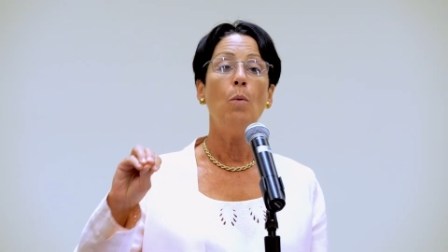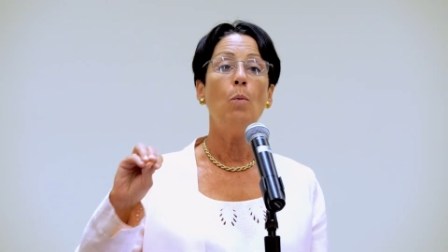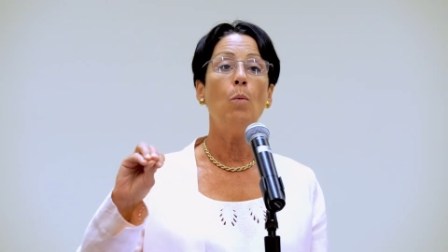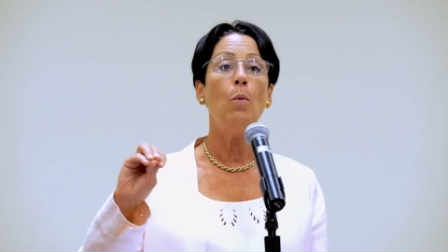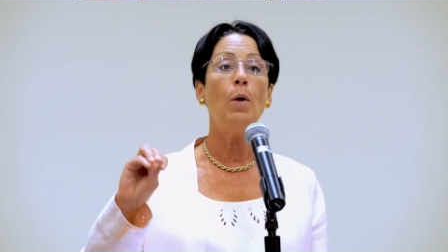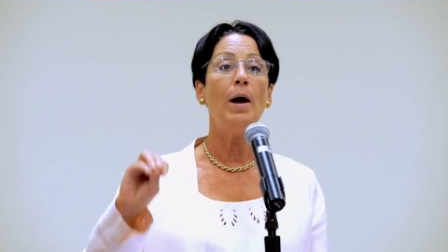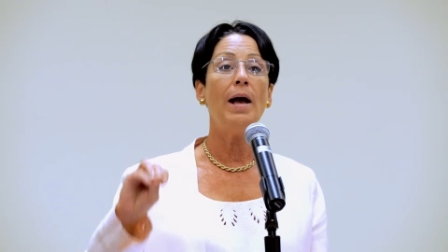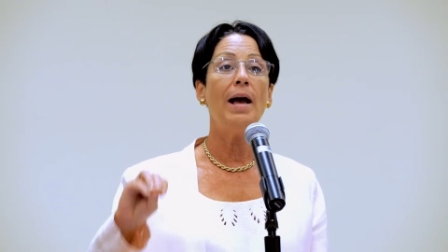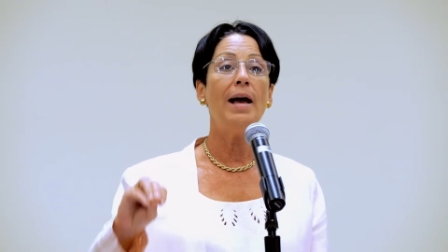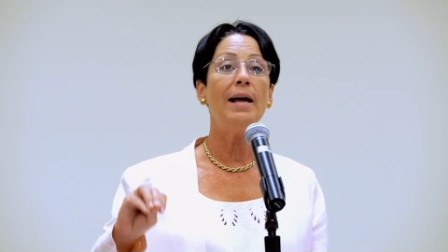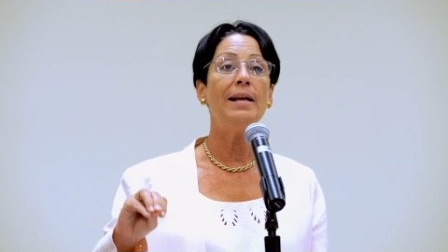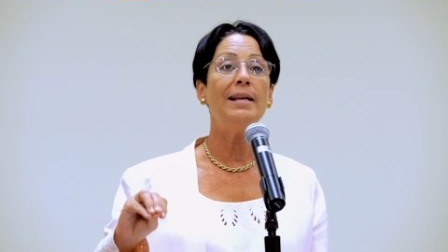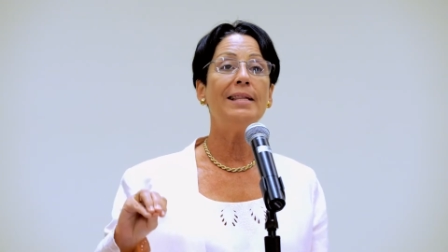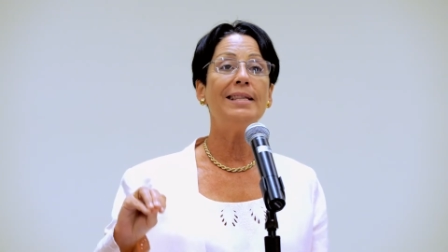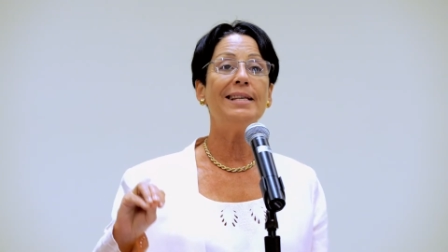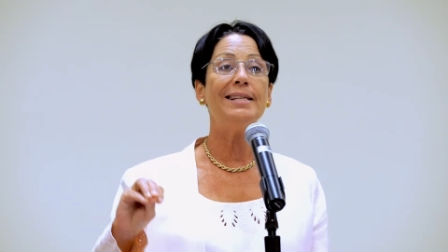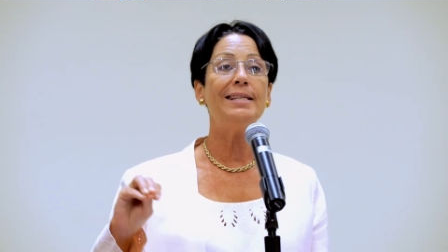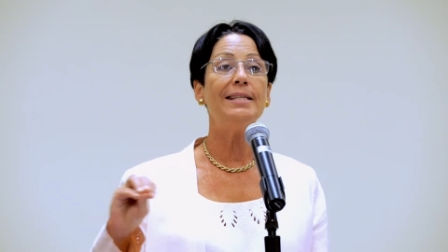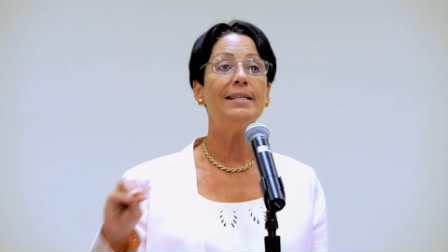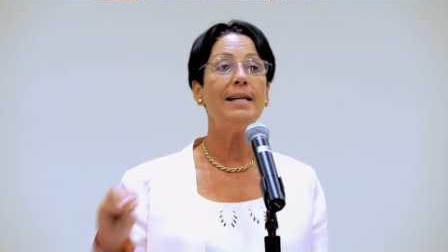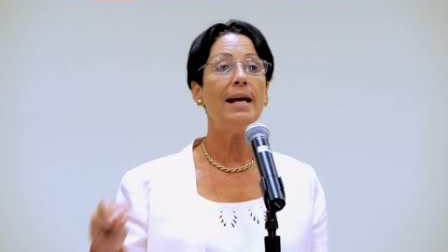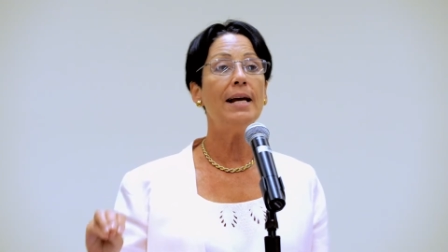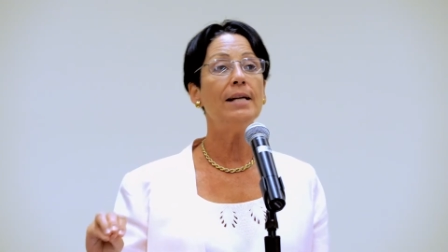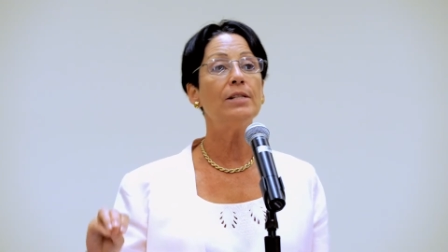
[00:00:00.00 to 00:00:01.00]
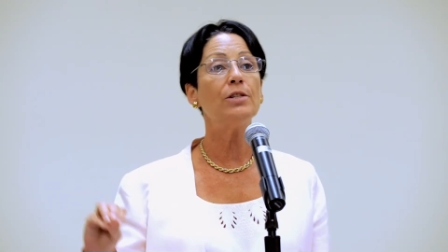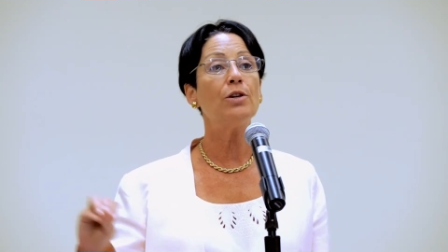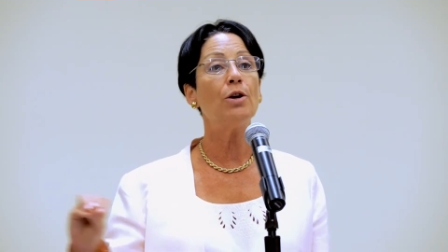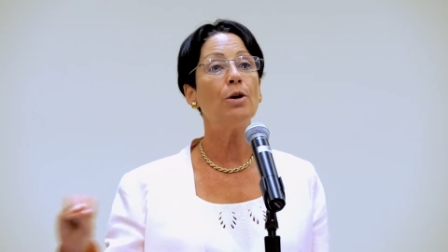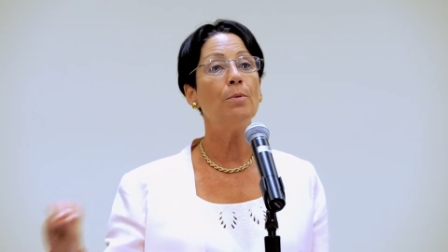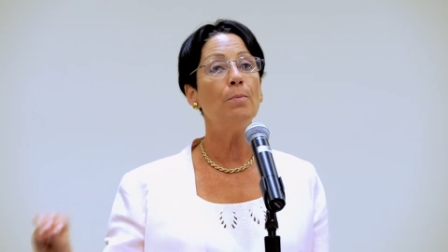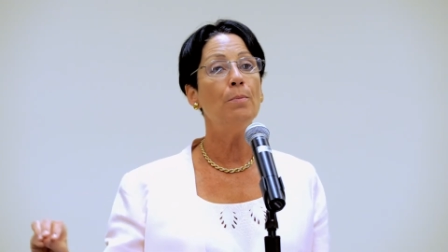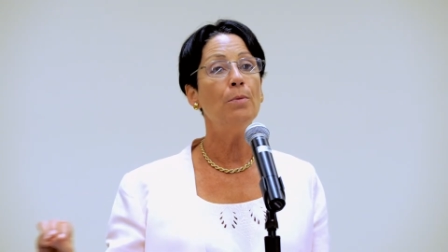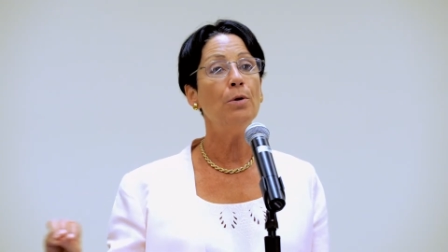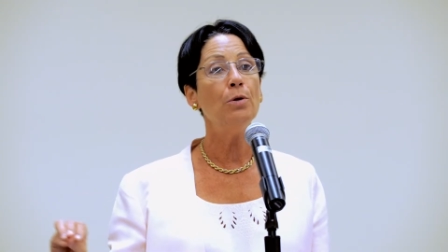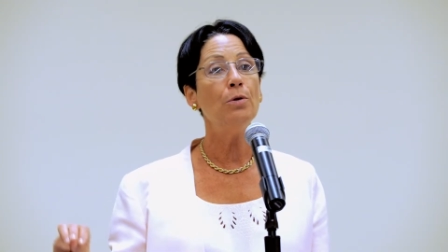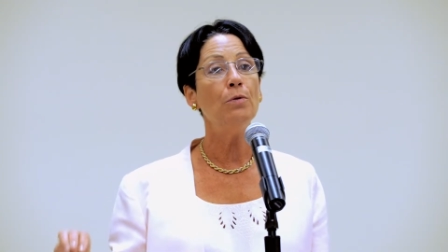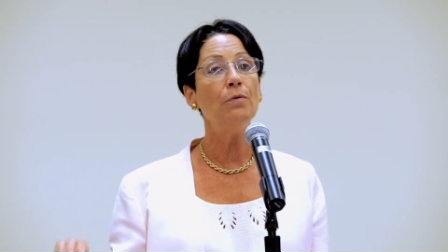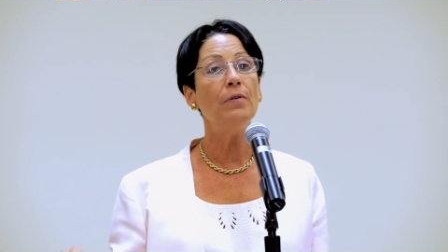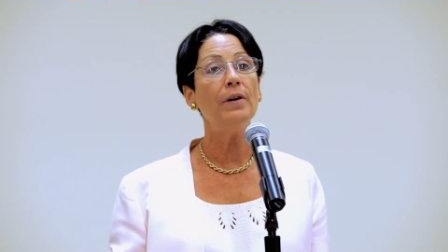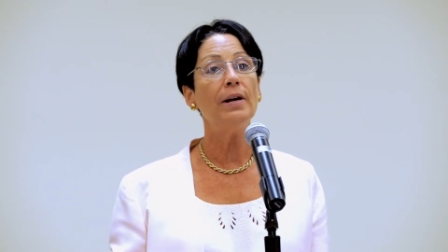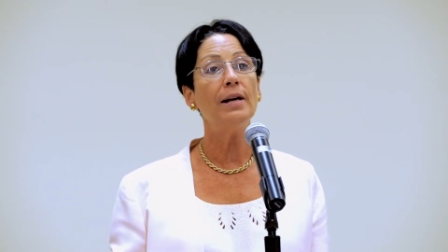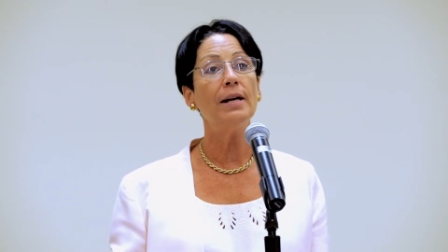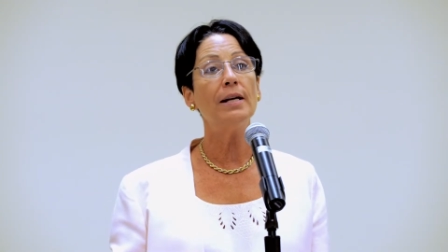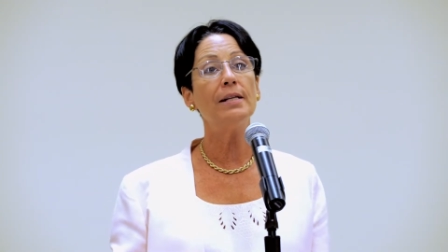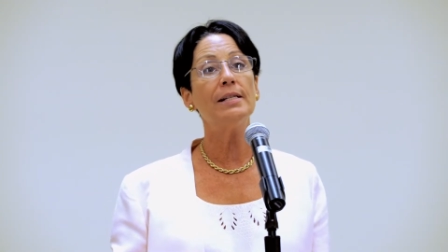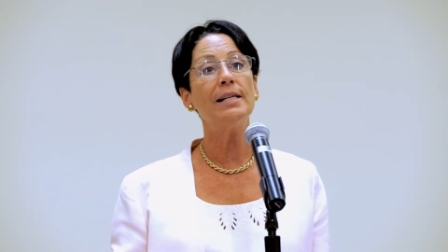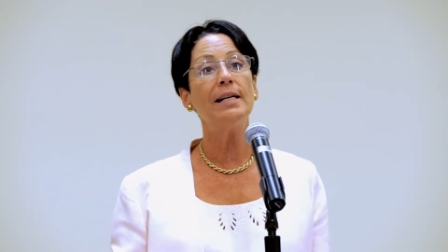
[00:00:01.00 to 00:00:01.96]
when the states are moving